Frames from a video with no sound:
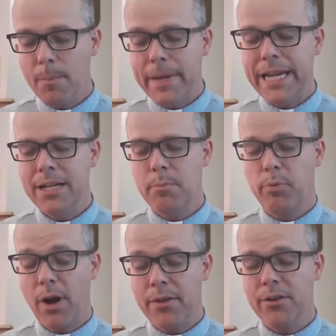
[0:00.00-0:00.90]
made
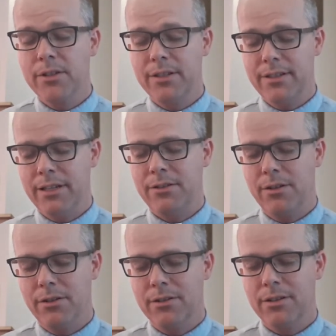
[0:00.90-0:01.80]
brothers and
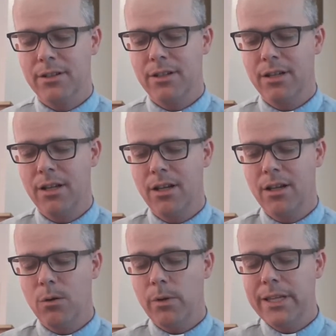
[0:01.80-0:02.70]
sisters
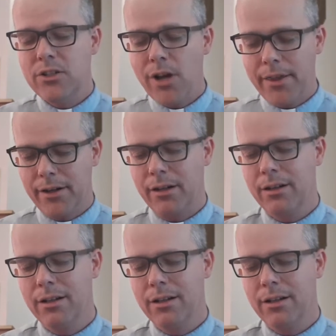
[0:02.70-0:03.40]
with each other,